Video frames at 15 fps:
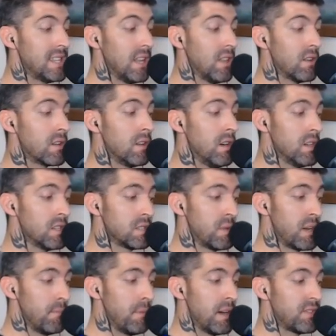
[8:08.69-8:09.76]
tell her
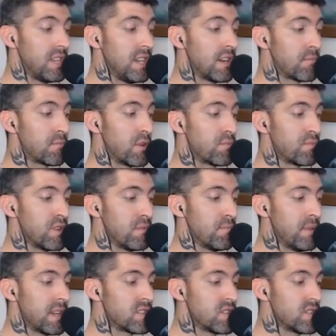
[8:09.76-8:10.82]
husband about the inappropriate
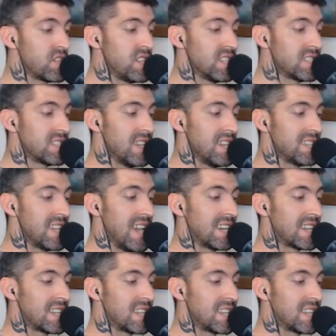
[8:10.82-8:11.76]
pictures she had sent and